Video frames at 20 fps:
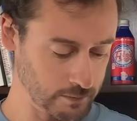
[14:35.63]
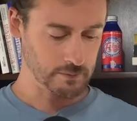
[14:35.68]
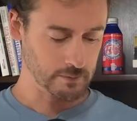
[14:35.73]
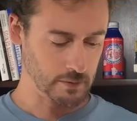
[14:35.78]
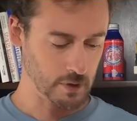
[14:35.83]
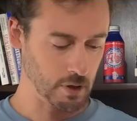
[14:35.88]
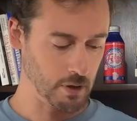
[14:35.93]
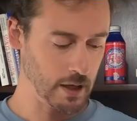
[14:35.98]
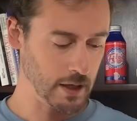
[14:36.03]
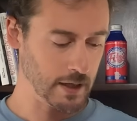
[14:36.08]

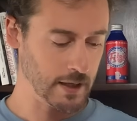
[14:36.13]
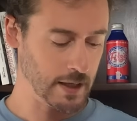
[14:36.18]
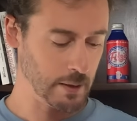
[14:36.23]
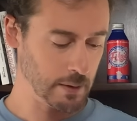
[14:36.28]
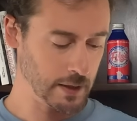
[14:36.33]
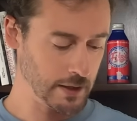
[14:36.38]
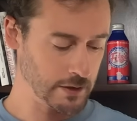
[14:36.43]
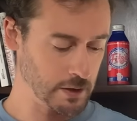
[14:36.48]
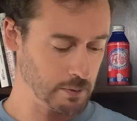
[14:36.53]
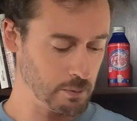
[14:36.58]
All right, and now
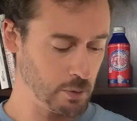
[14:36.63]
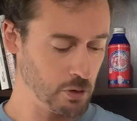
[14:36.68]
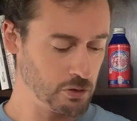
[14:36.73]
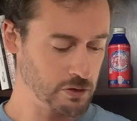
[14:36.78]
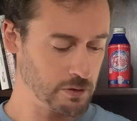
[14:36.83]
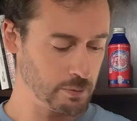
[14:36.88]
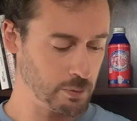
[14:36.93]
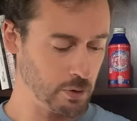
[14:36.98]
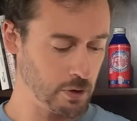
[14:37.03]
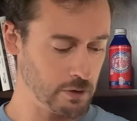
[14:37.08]
we got the
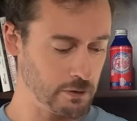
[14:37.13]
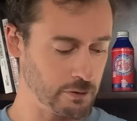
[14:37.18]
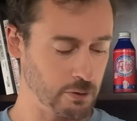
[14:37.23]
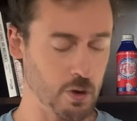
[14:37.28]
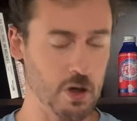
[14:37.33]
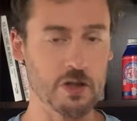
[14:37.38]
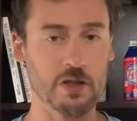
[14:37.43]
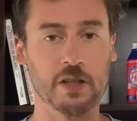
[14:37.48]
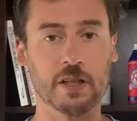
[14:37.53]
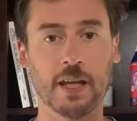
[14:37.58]
most important
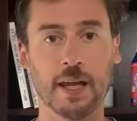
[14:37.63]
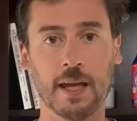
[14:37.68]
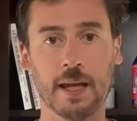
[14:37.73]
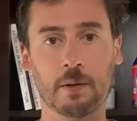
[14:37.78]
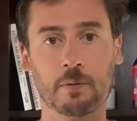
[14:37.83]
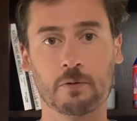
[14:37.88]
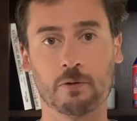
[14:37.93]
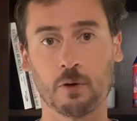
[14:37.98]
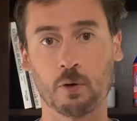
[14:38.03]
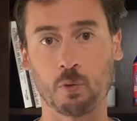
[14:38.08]
Forge in the
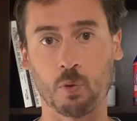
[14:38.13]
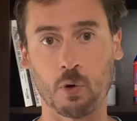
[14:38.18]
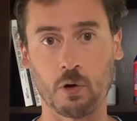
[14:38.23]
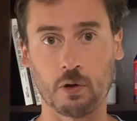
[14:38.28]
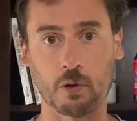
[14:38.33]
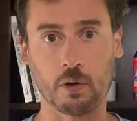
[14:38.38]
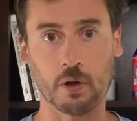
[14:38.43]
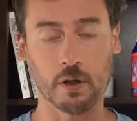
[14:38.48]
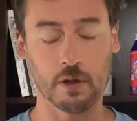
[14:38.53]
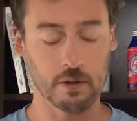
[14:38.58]
game for
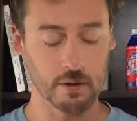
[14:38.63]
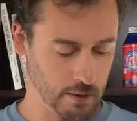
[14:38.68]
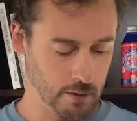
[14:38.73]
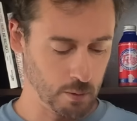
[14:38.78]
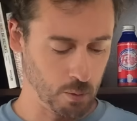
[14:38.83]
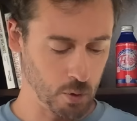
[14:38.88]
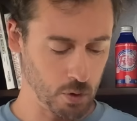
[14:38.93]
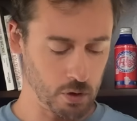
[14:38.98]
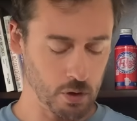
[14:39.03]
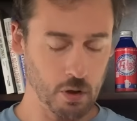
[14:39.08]
Warlord.
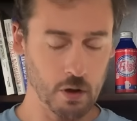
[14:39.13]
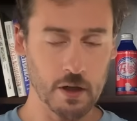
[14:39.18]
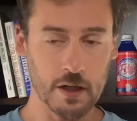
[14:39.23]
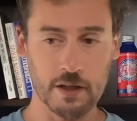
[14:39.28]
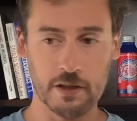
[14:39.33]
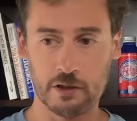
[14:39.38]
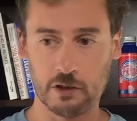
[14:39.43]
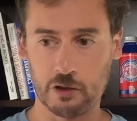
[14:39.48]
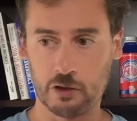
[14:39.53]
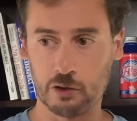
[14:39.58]
Warlord
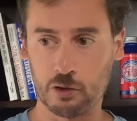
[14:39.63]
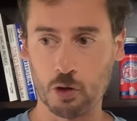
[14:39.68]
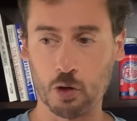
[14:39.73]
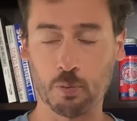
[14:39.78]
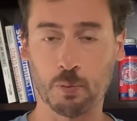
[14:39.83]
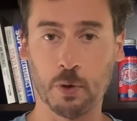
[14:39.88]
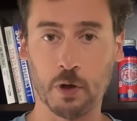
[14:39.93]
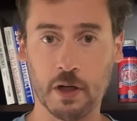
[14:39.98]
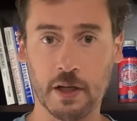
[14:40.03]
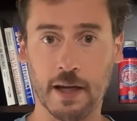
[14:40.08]
is
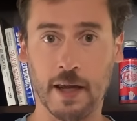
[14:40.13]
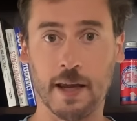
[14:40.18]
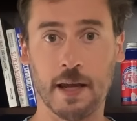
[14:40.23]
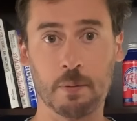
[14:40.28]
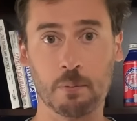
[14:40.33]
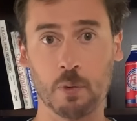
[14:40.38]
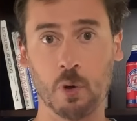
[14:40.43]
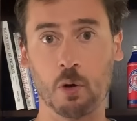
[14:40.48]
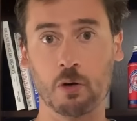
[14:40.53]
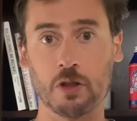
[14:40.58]
super
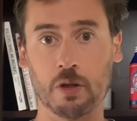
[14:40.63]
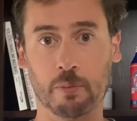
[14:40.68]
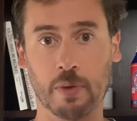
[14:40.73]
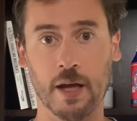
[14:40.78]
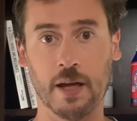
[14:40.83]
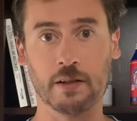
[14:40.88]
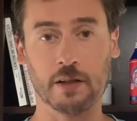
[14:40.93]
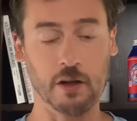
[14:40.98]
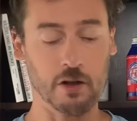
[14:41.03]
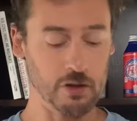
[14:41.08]
game mode
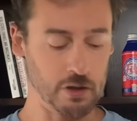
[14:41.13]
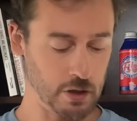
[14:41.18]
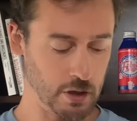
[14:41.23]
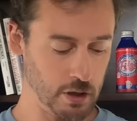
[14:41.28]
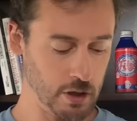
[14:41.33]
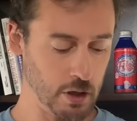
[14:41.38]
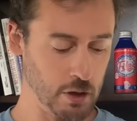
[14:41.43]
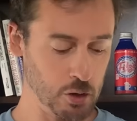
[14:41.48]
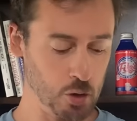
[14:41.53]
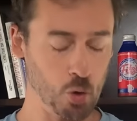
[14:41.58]
dependent. You're
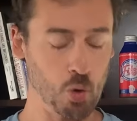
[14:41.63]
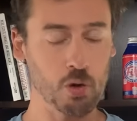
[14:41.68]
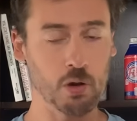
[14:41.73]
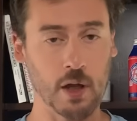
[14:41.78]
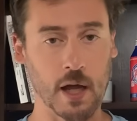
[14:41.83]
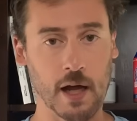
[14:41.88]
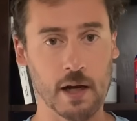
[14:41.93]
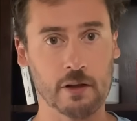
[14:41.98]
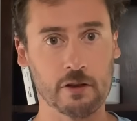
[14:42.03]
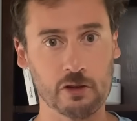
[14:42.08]
going to do a
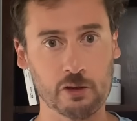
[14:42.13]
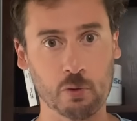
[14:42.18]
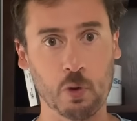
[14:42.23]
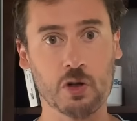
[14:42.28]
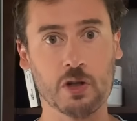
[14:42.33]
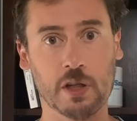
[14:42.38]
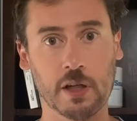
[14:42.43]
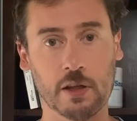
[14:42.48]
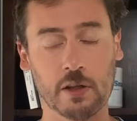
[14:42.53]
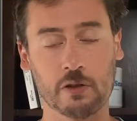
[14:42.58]
lot of
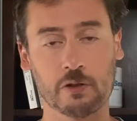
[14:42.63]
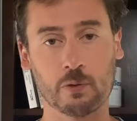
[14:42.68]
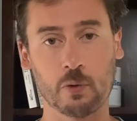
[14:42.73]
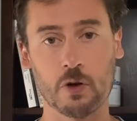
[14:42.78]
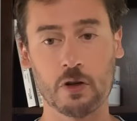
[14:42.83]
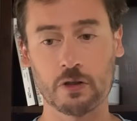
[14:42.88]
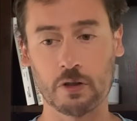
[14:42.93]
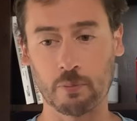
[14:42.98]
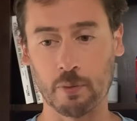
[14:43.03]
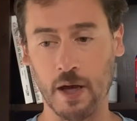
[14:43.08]
switching in this
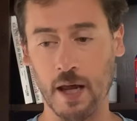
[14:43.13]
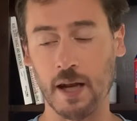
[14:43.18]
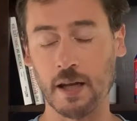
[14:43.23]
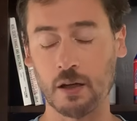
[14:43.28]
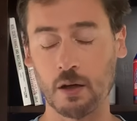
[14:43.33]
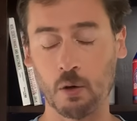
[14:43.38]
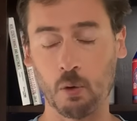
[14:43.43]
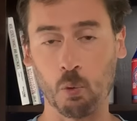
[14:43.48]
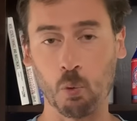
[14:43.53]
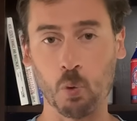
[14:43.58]
Forge
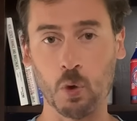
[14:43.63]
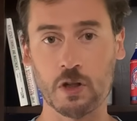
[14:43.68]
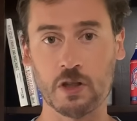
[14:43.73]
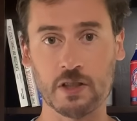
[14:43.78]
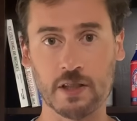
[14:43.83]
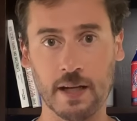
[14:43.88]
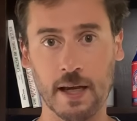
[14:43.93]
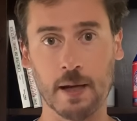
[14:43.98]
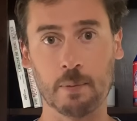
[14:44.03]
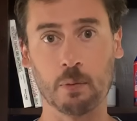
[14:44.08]
depending on
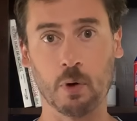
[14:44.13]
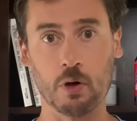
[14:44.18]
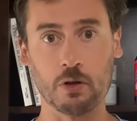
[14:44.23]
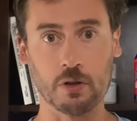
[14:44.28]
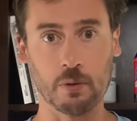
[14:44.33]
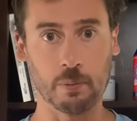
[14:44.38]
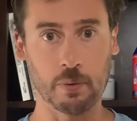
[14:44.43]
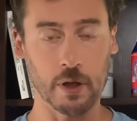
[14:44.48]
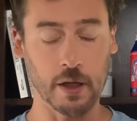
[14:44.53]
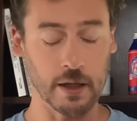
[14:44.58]
which game
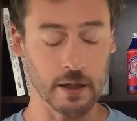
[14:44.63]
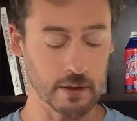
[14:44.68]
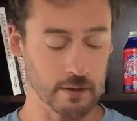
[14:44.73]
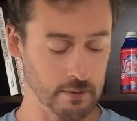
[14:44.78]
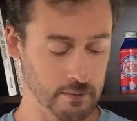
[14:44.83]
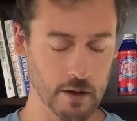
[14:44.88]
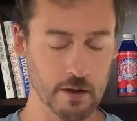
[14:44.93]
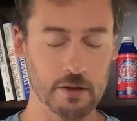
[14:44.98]
mode you're playing.